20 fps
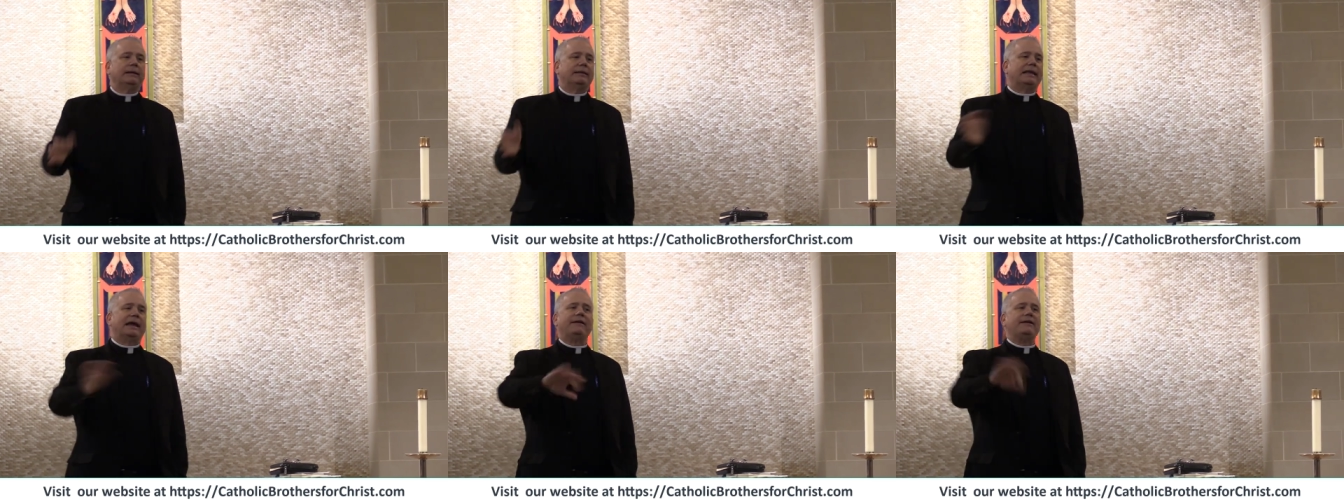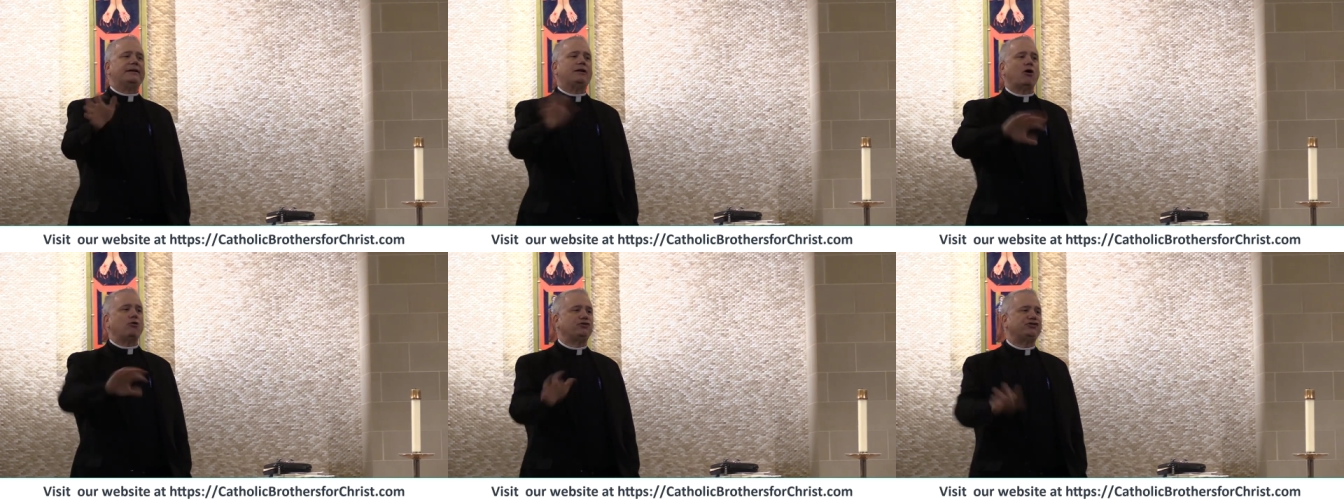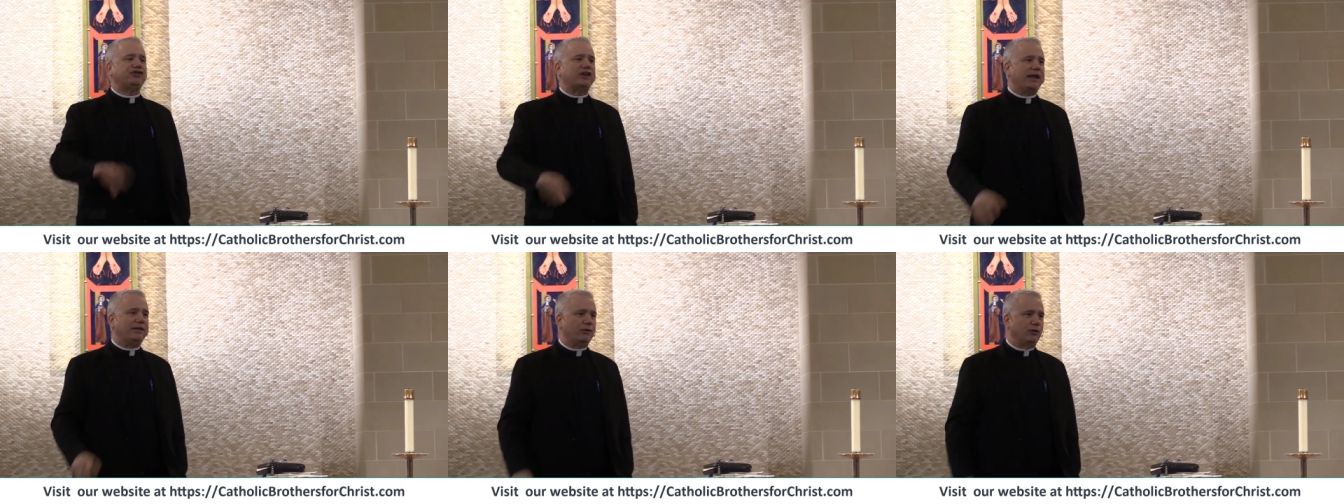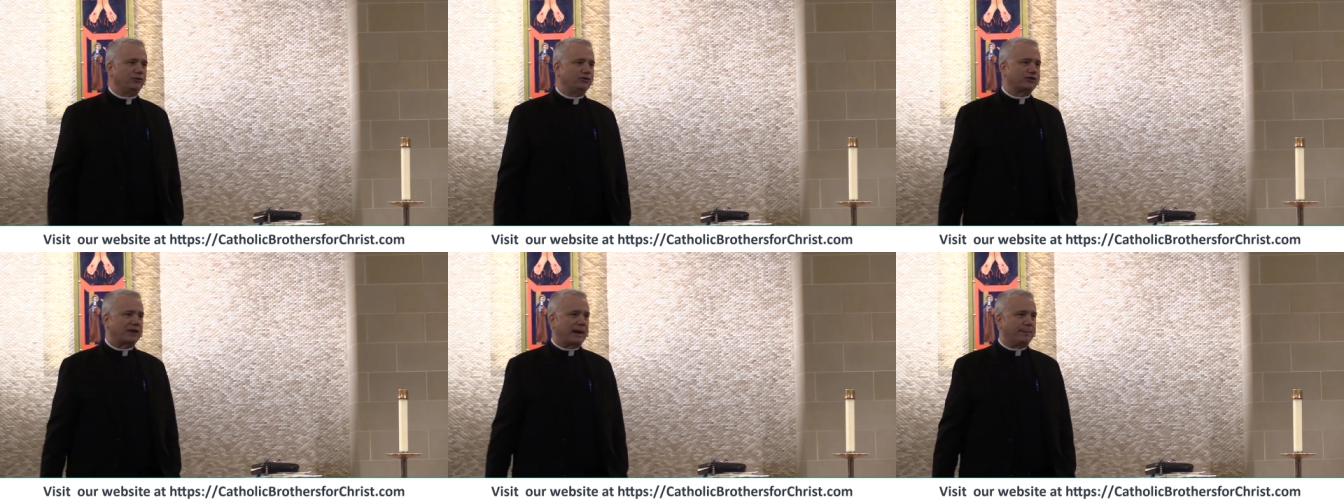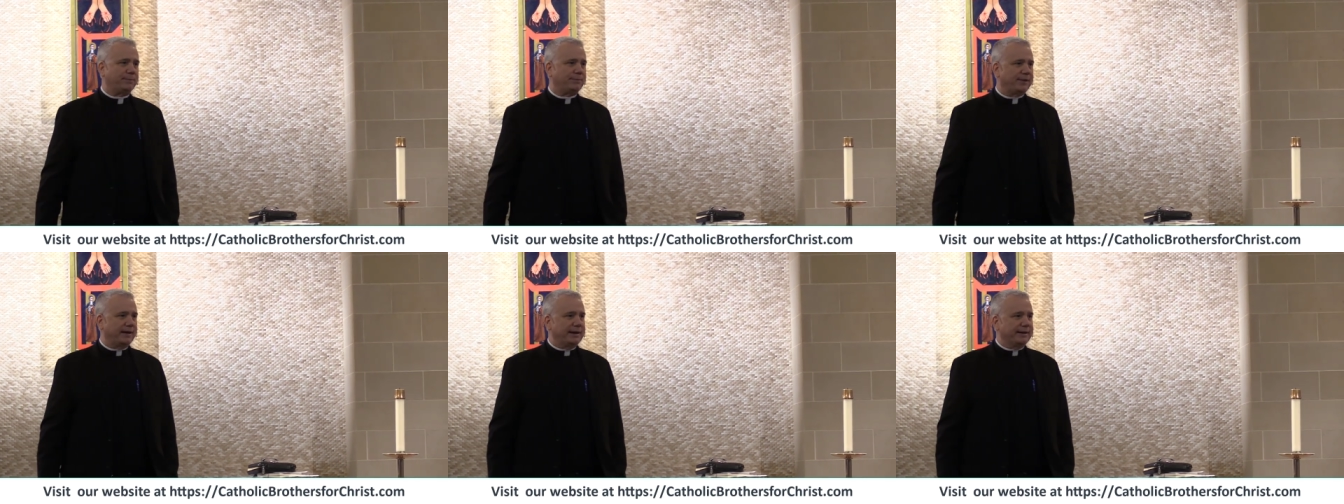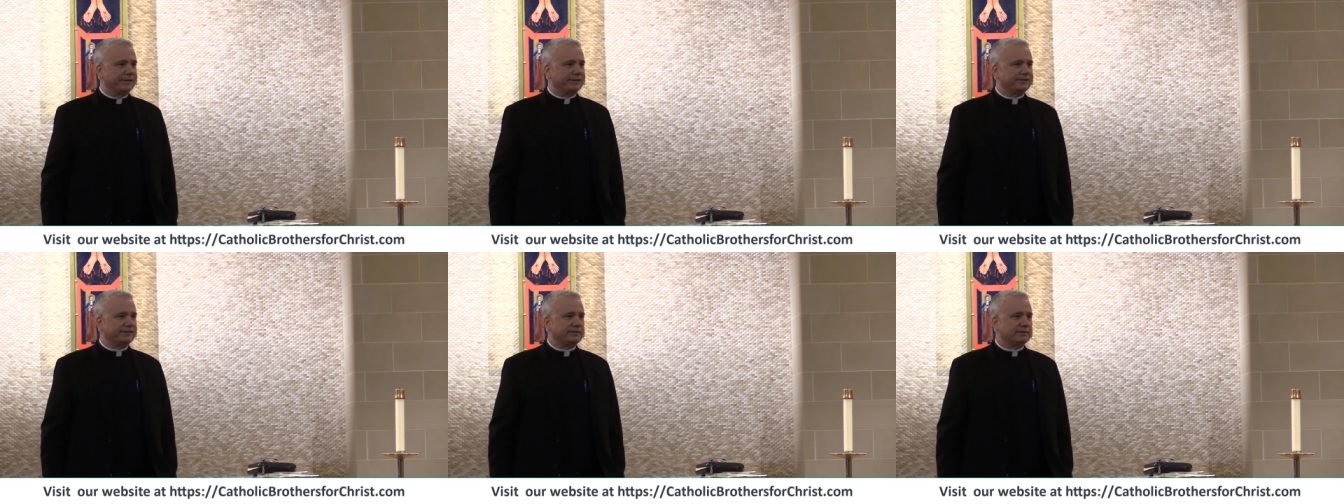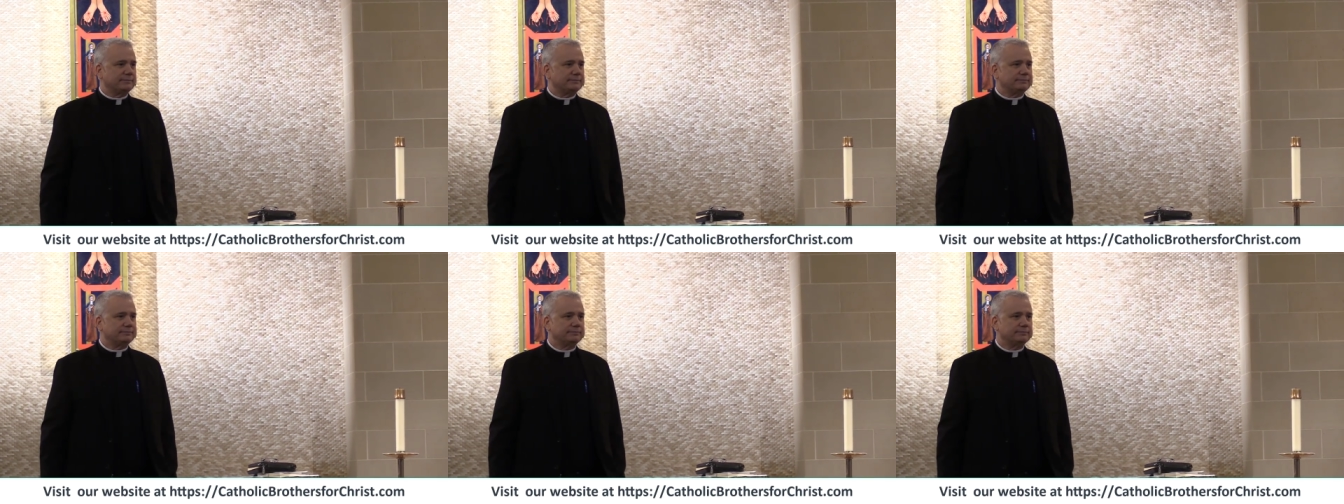Larry, don't say those type
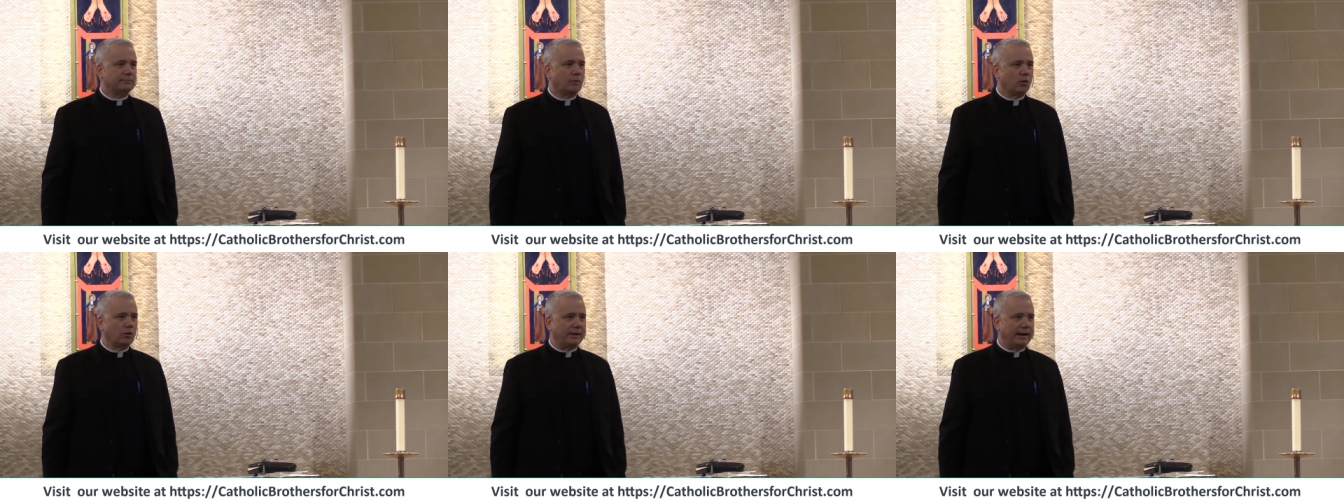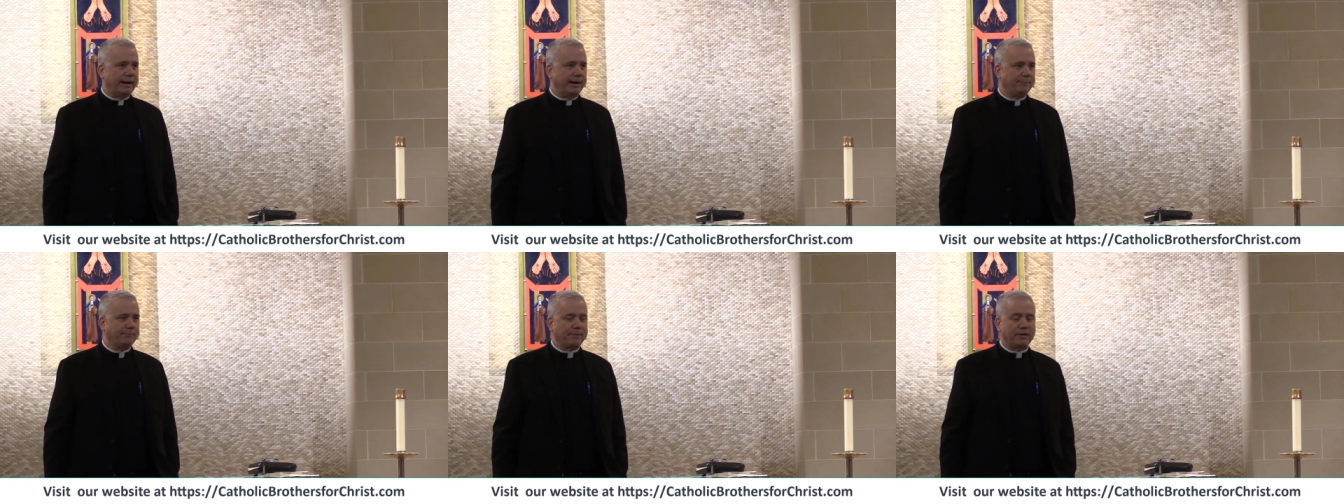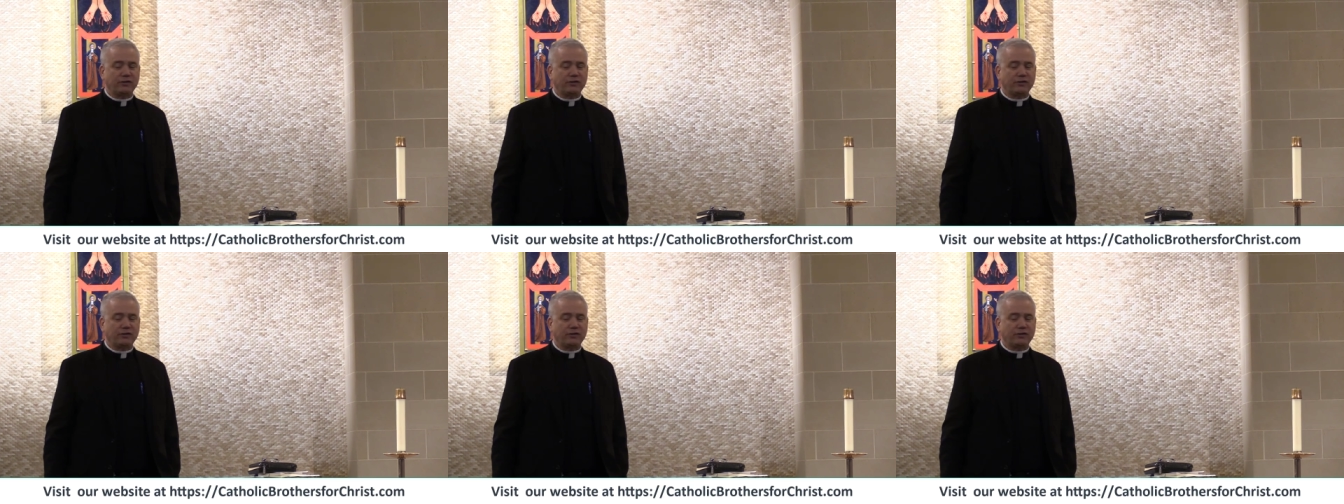things. Okay,